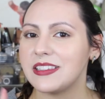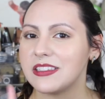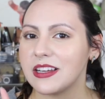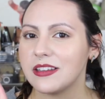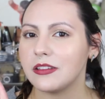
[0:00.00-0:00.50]

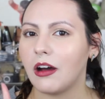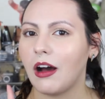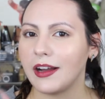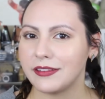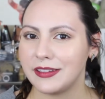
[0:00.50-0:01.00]
it does
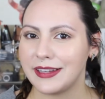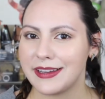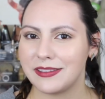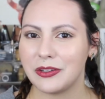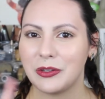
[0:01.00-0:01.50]

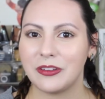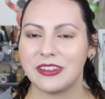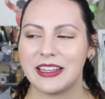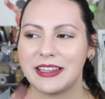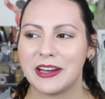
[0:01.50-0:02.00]
oxidize. So you'll
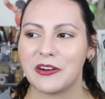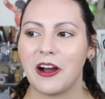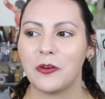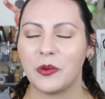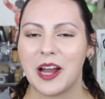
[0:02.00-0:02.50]
see later
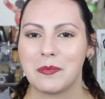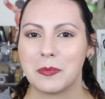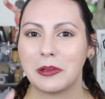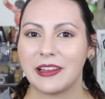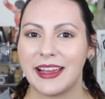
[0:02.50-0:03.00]
on when I'm
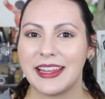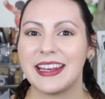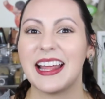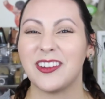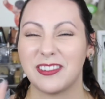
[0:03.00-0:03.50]
applying
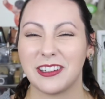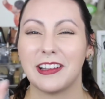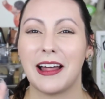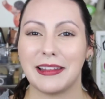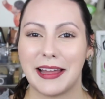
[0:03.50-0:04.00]
it, it looks a
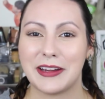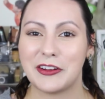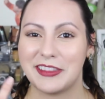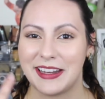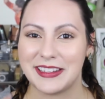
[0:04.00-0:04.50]
lot
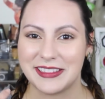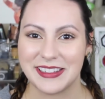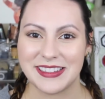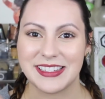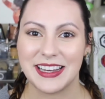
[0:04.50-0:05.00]
lighter than it
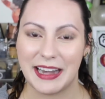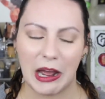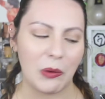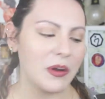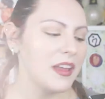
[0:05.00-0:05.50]
does
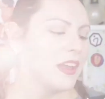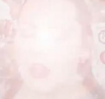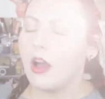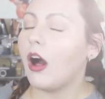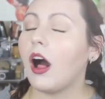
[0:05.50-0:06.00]
now.
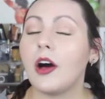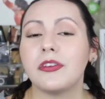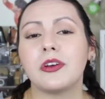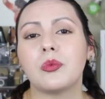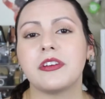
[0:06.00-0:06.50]

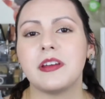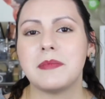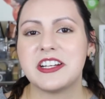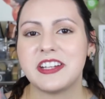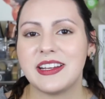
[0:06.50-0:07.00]
Also worth a
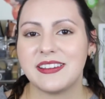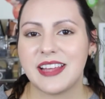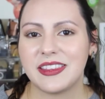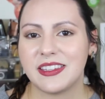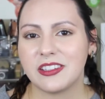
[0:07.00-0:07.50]
mention is
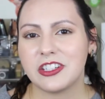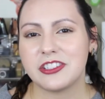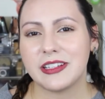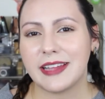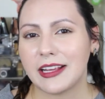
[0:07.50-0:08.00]
that this
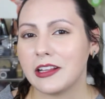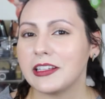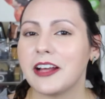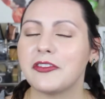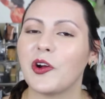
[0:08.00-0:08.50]
cushion, like a
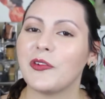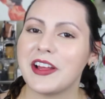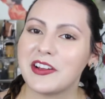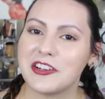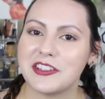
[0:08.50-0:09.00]
lot of
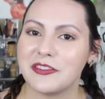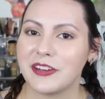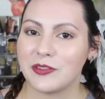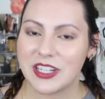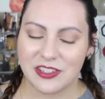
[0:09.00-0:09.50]
Korean cushion
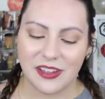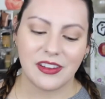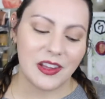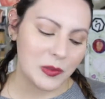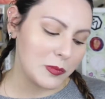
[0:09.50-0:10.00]

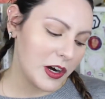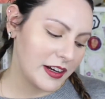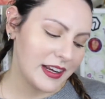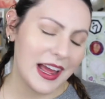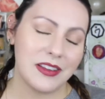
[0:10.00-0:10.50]
foundations on the
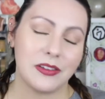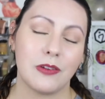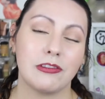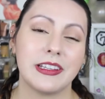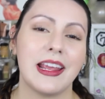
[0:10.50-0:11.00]
market, has
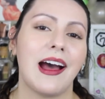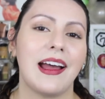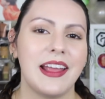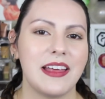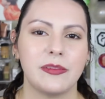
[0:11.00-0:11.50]
a really
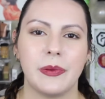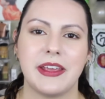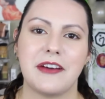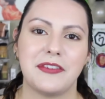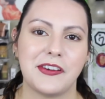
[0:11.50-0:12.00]
high
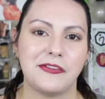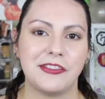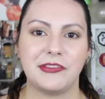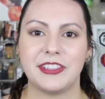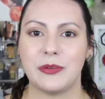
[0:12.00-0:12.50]
SPF of
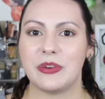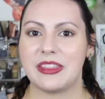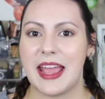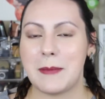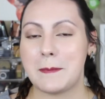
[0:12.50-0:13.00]
50
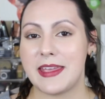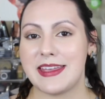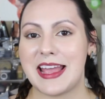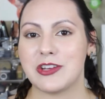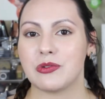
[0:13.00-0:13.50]
with a
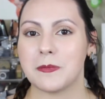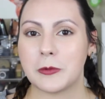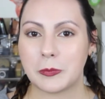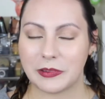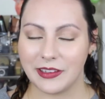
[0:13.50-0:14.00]

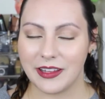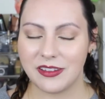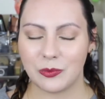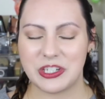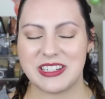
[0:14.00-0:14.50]

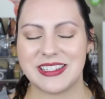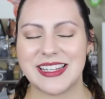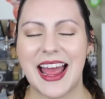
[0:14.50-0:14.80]
PA+++, which is